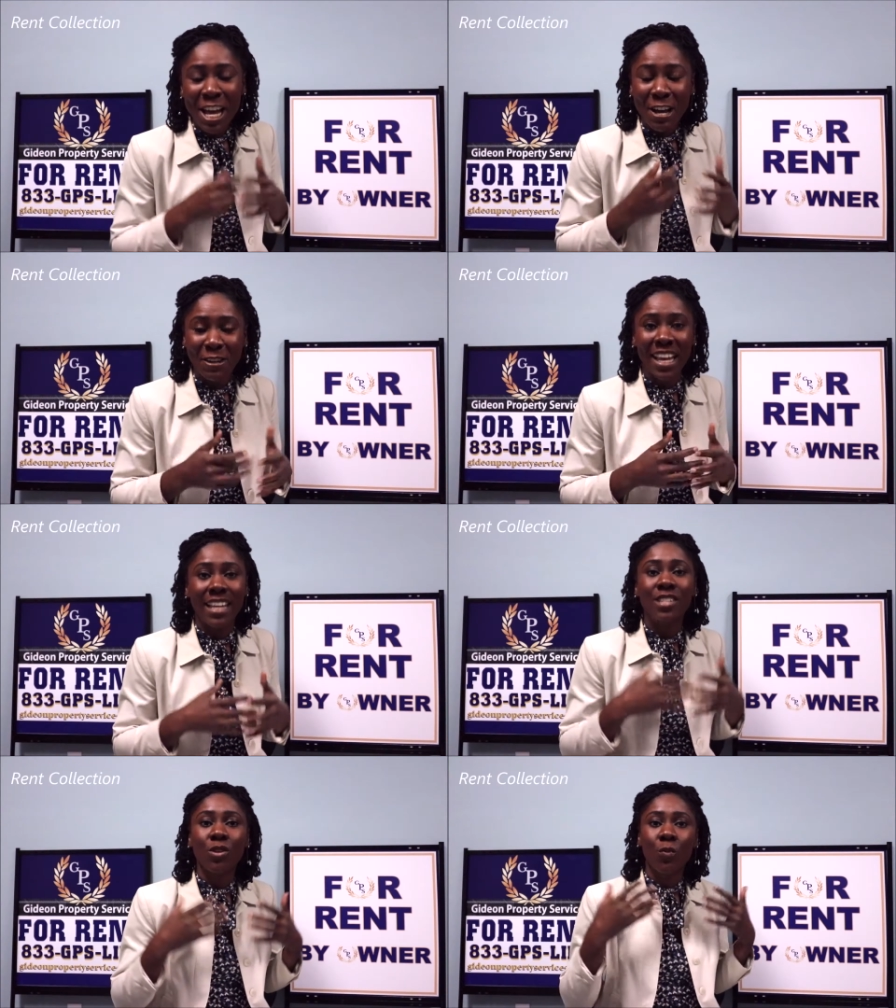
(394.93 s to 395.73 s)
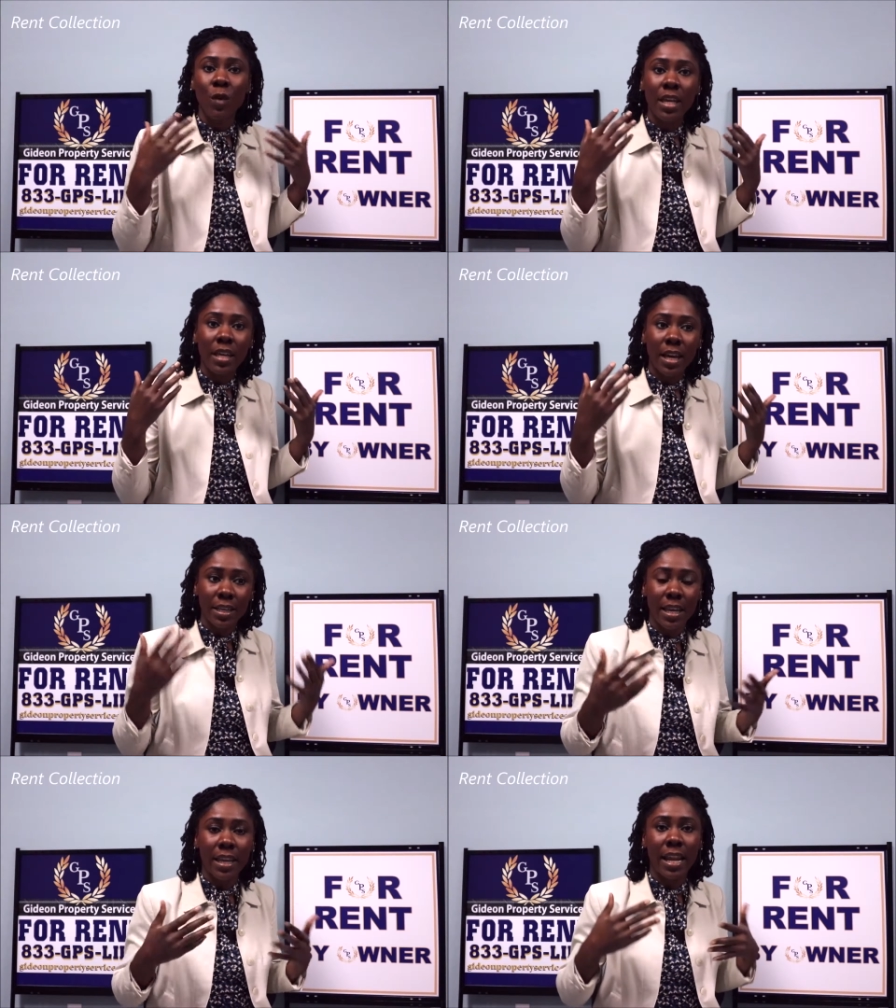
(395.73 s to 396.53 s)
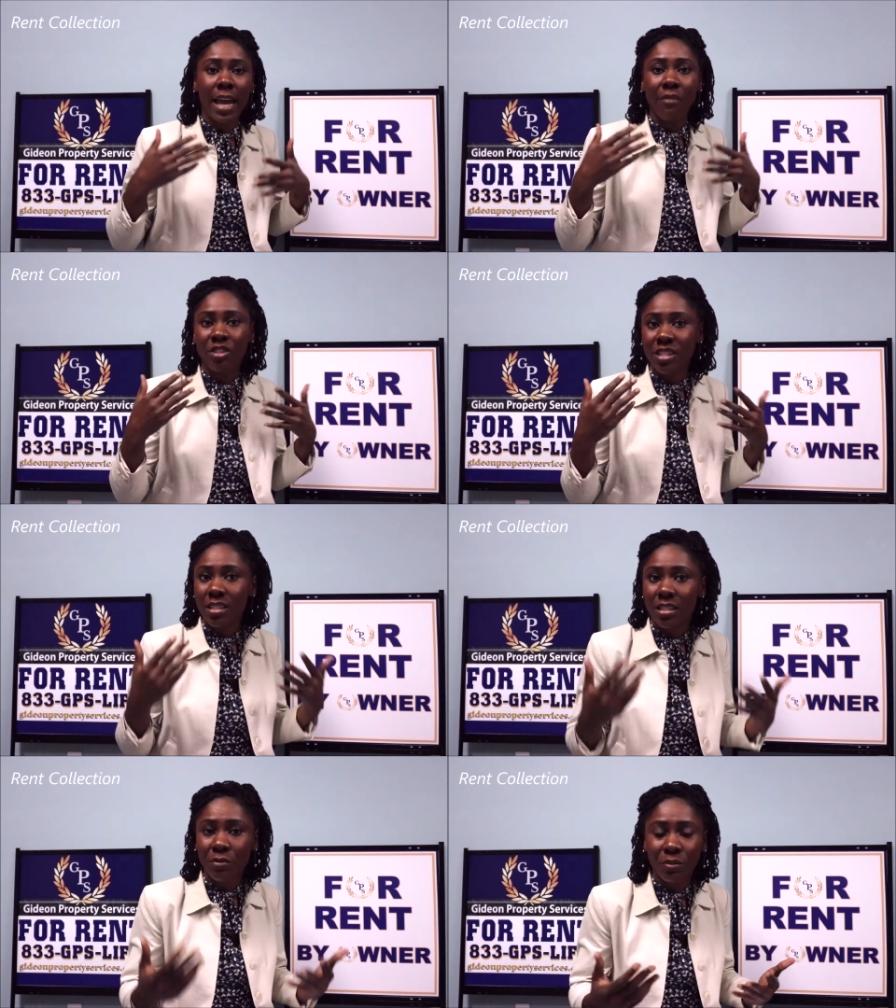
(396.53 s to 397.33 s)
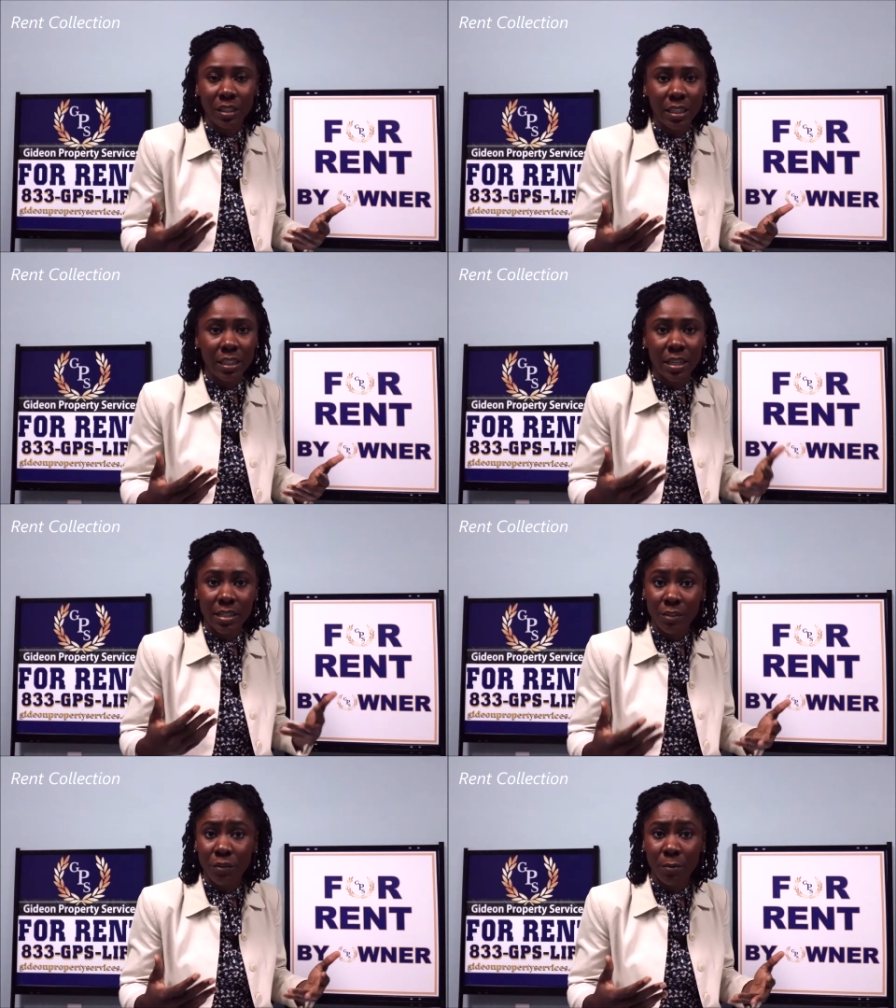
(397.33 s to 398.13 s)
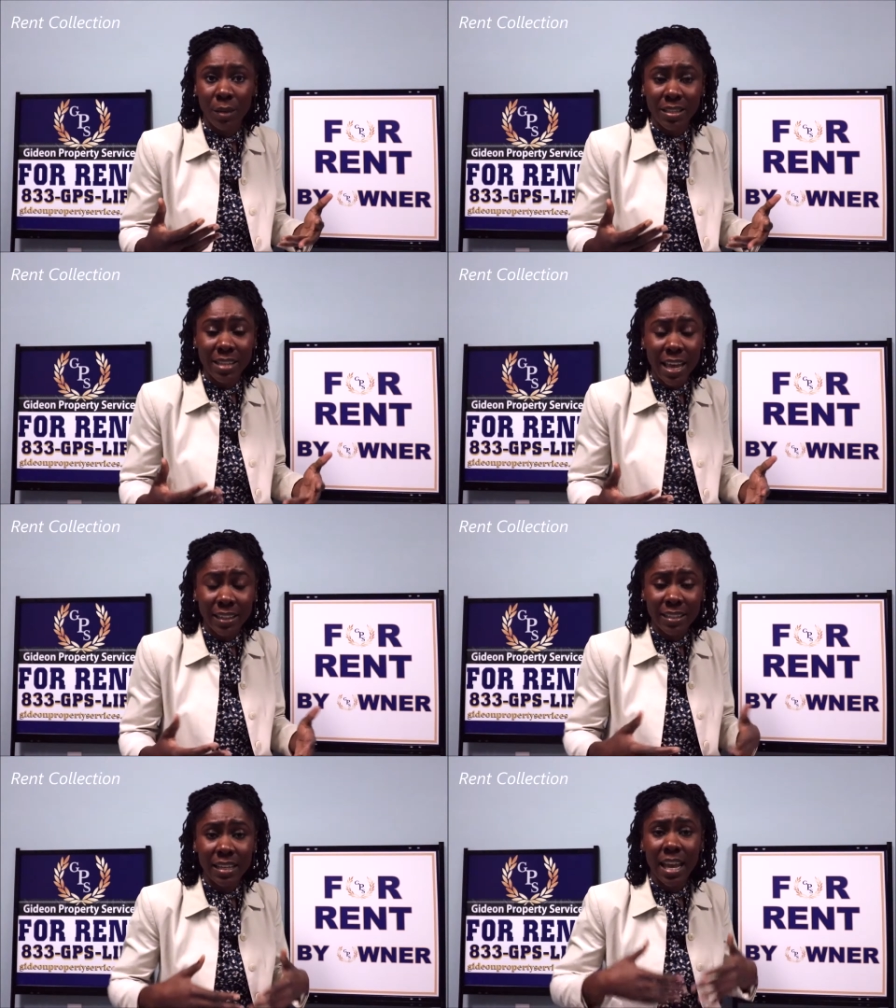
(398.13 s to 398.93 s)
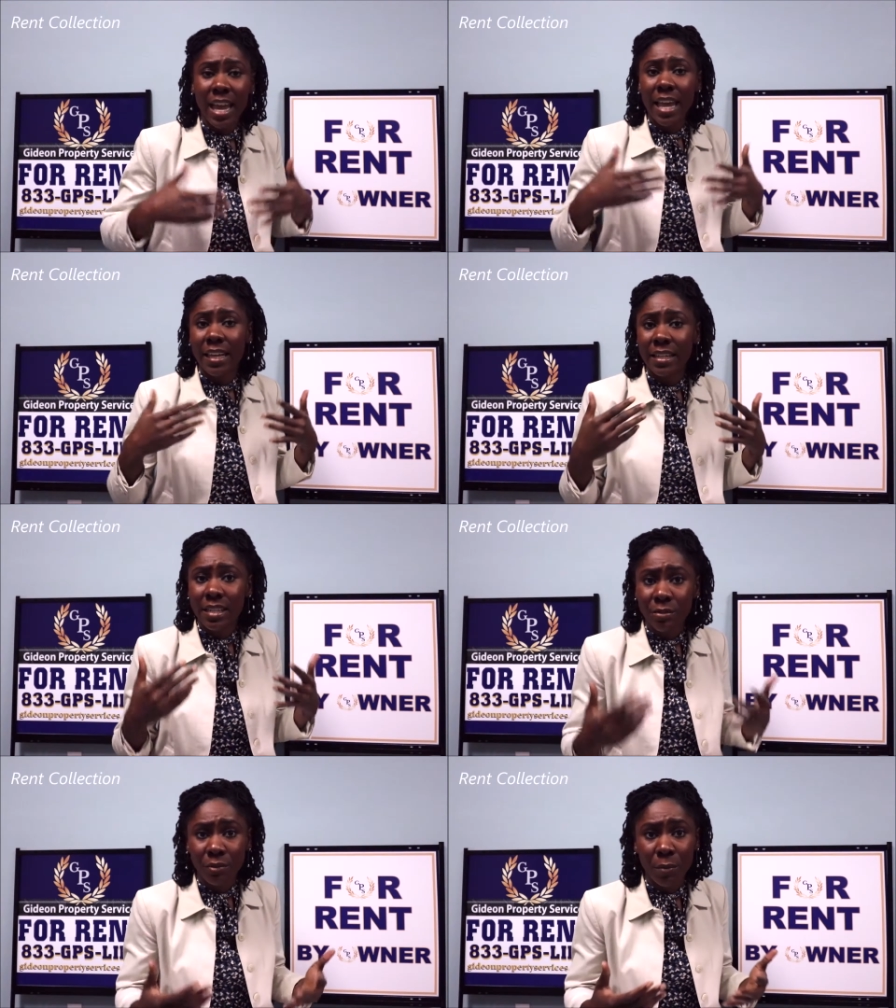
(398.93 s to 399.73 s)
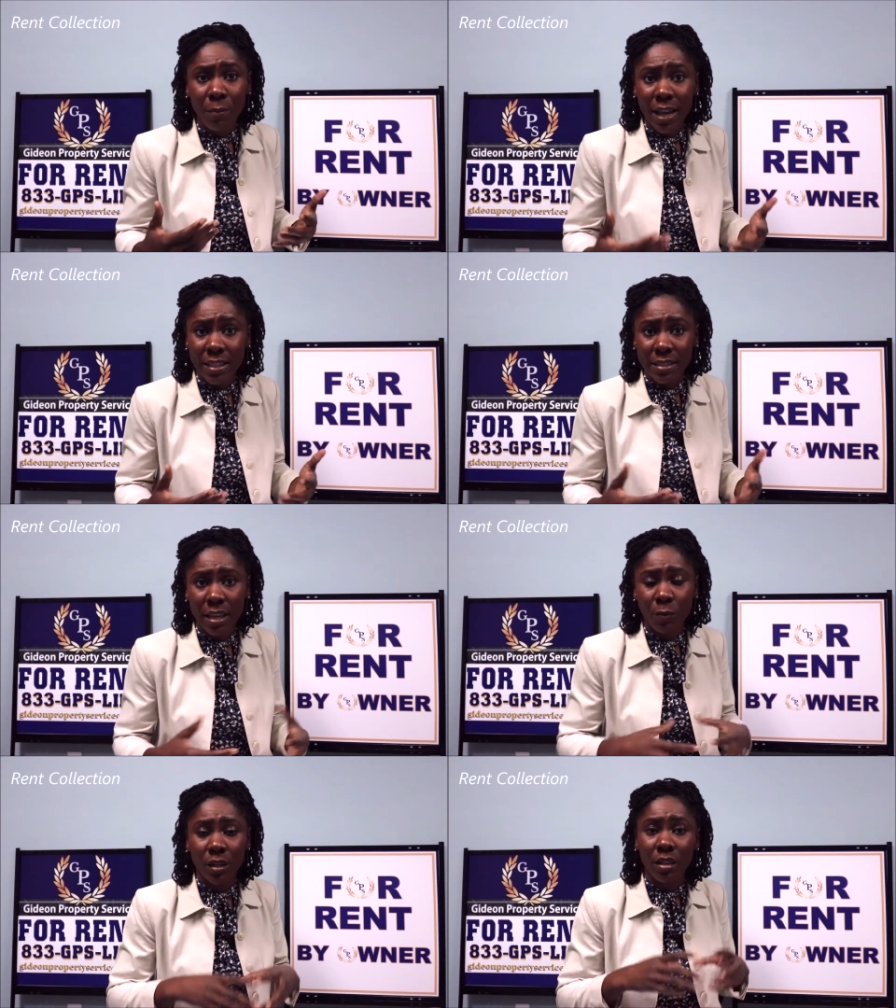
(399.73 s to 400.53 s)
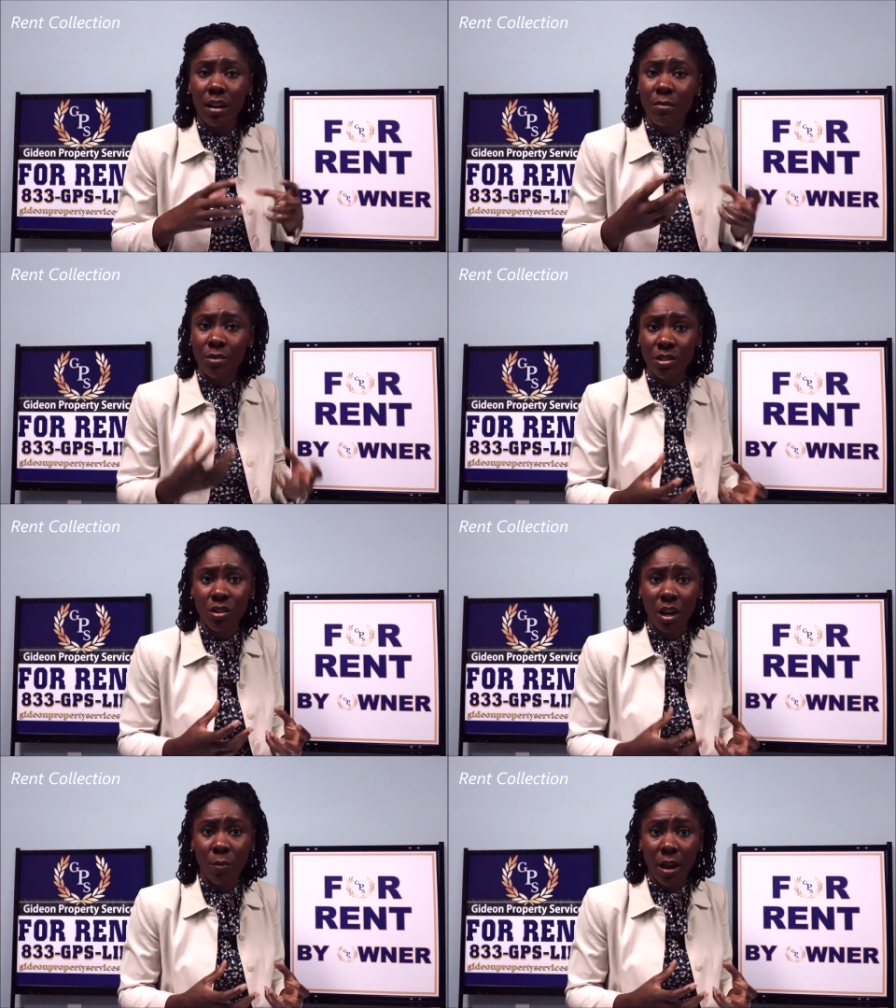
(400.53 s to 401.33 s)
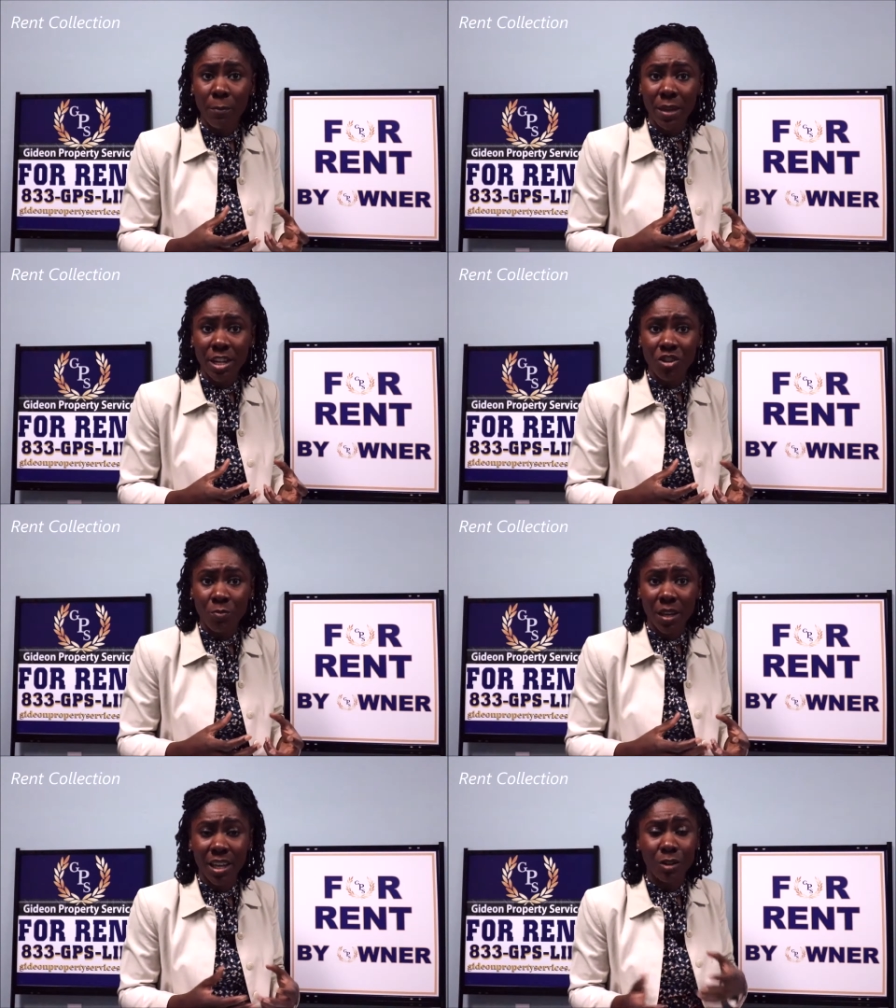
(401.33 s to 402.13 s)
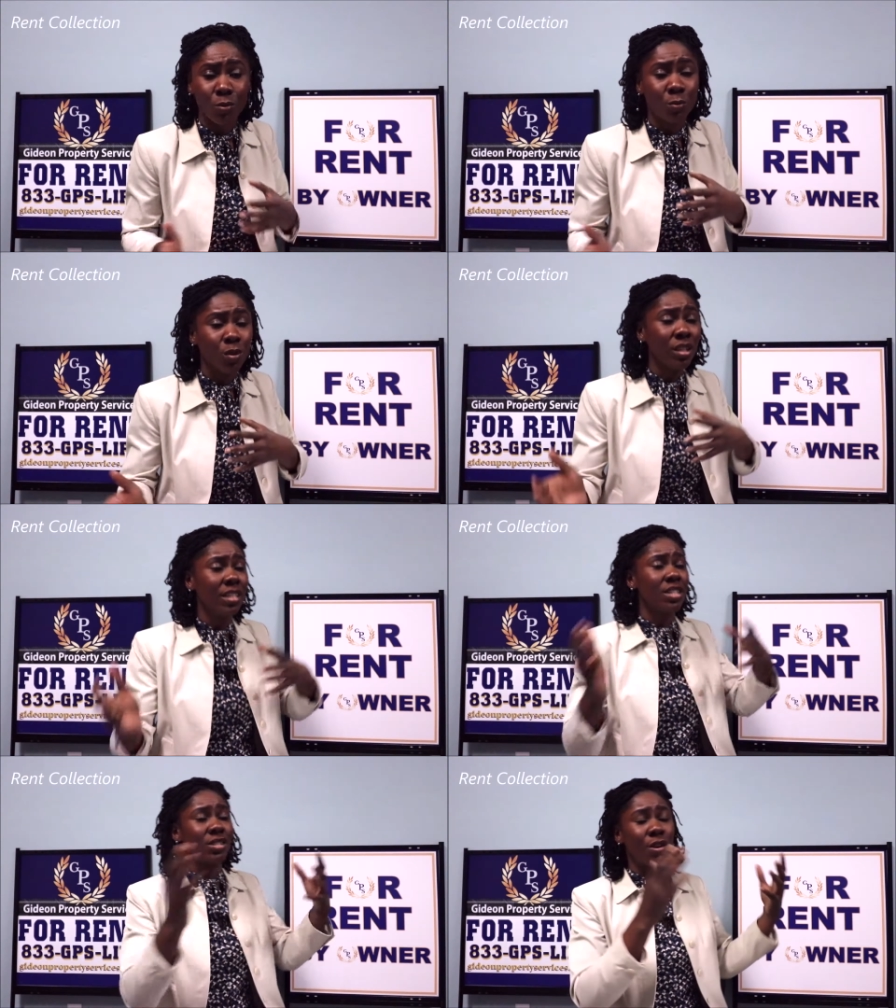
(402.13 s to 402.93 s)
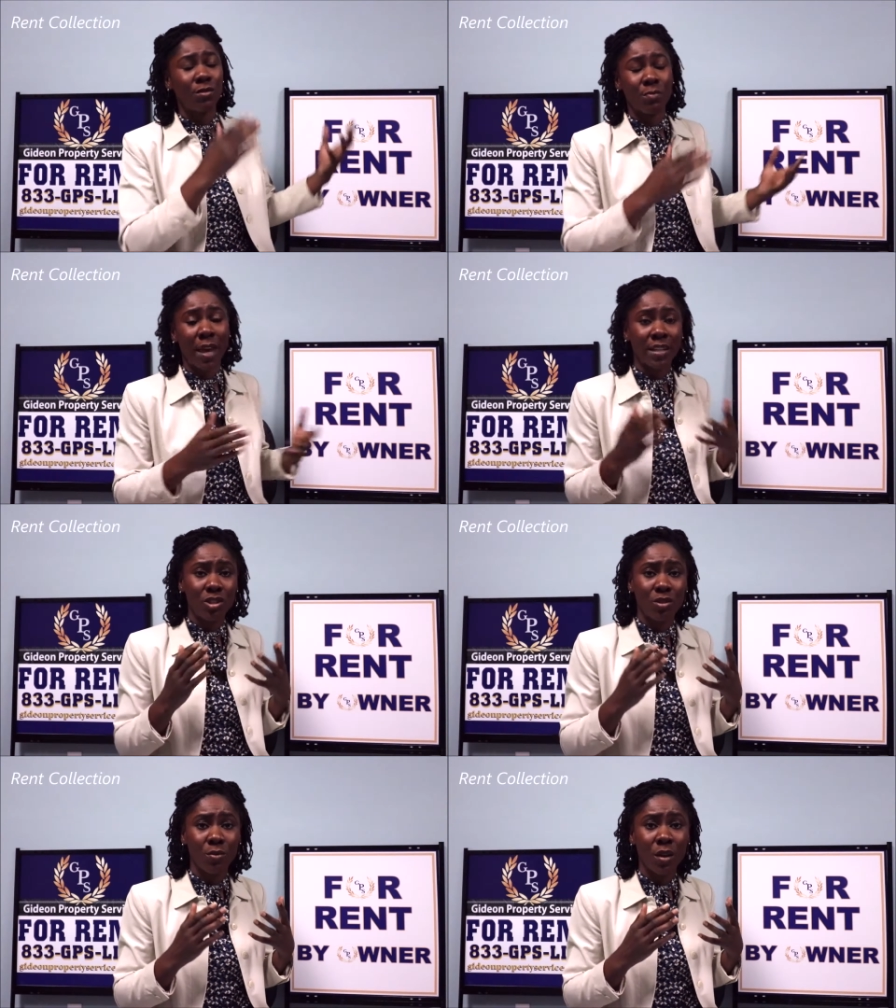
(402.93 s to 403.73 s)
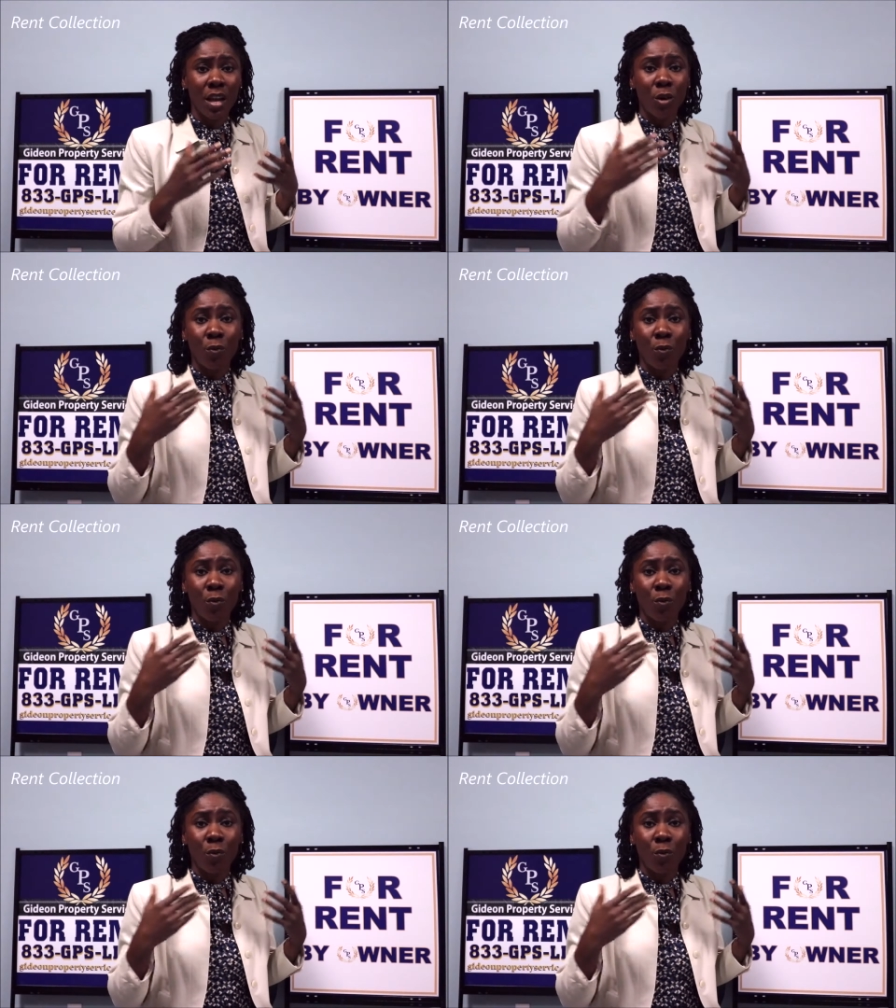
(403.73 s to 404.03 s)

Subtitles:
Okay, so we again have just a different mentality and a different mindset when it comes to around management, and it really just goes back to,